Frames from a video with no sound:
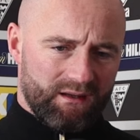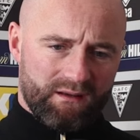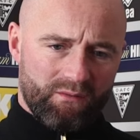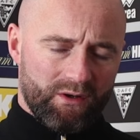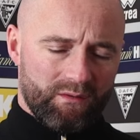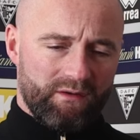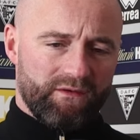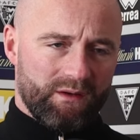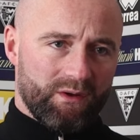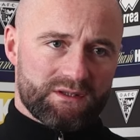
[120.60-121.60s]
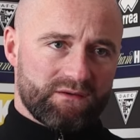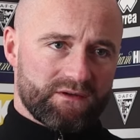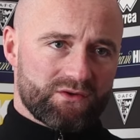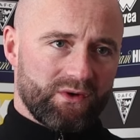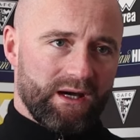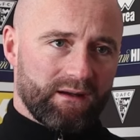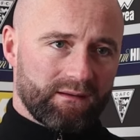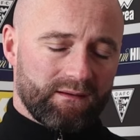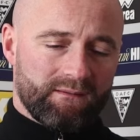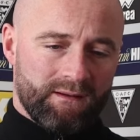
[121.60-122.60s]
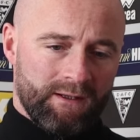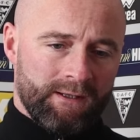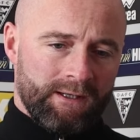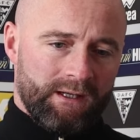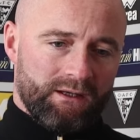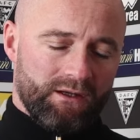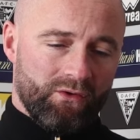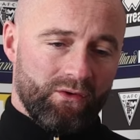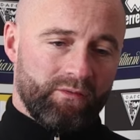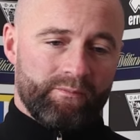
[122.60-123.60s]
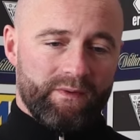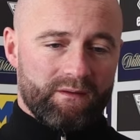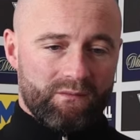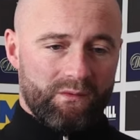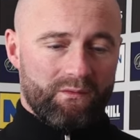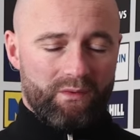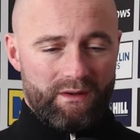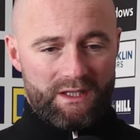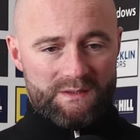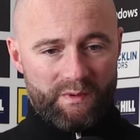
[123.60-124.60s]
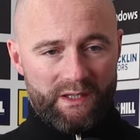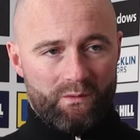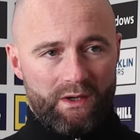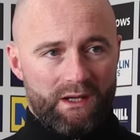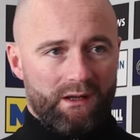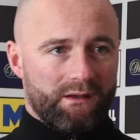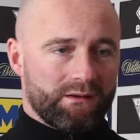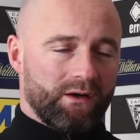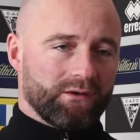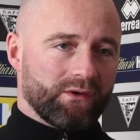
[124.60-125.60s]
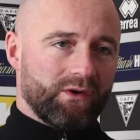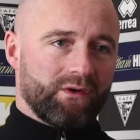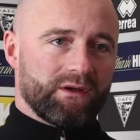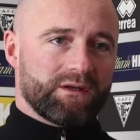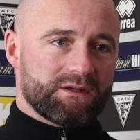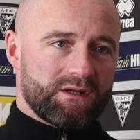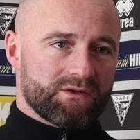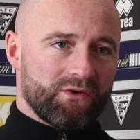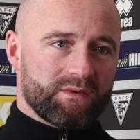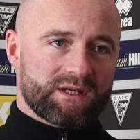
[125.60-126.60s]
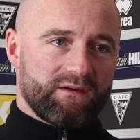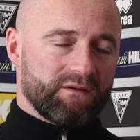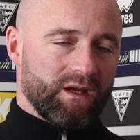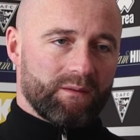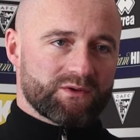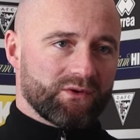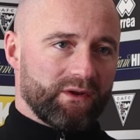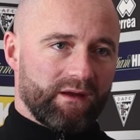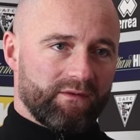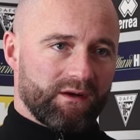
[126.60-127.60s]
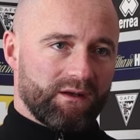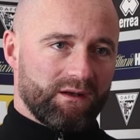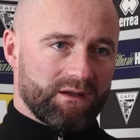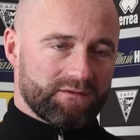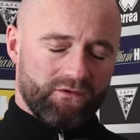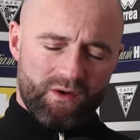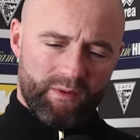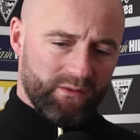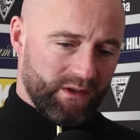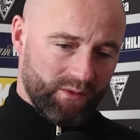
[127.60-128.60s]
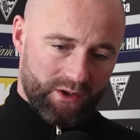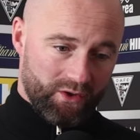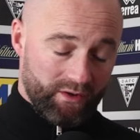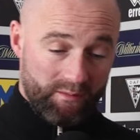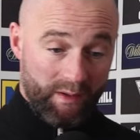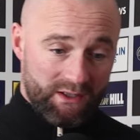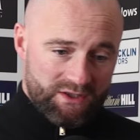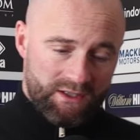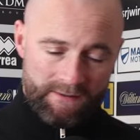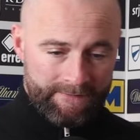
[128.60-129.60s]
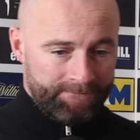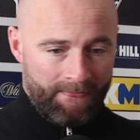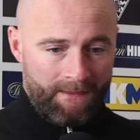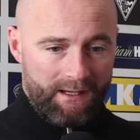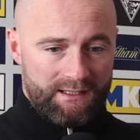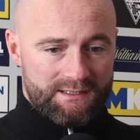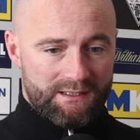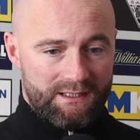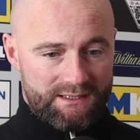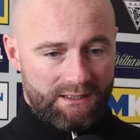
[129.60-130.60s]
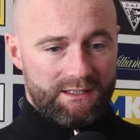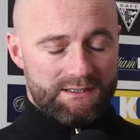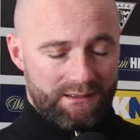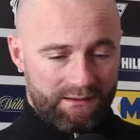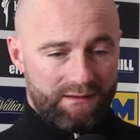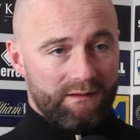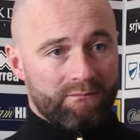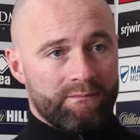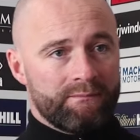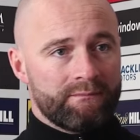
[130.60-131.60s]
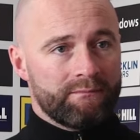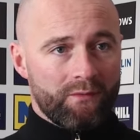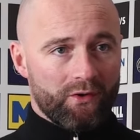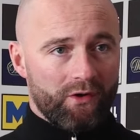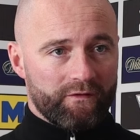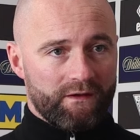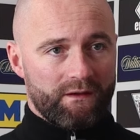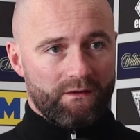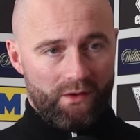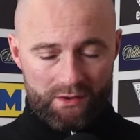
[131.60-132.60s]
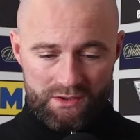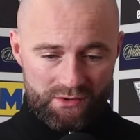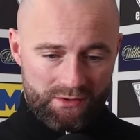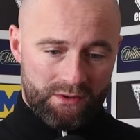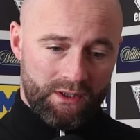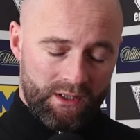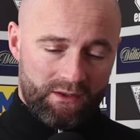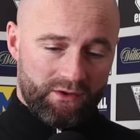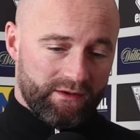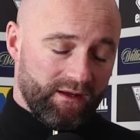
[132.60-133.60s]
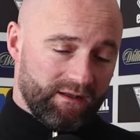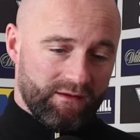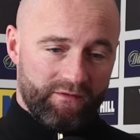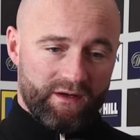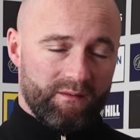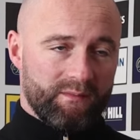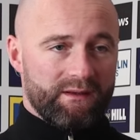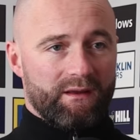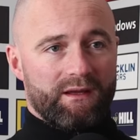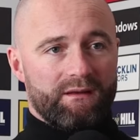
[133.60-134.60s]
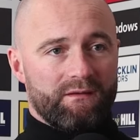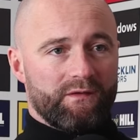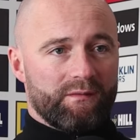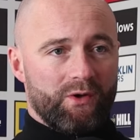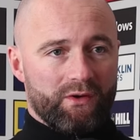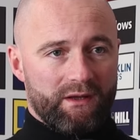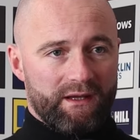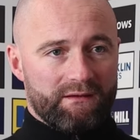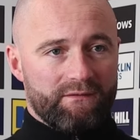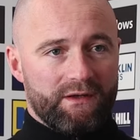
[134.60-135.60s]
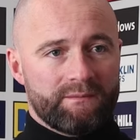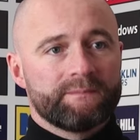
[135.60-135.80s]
lad to work with, and he works ever so hard. And you know, like, whether he's playing well or not, like, he's always giving you absolutely everything, and he gets through a power of work on the pitch, hence the reason he's in the team more often than not. So not delighted for him, but delighted for them all collectively.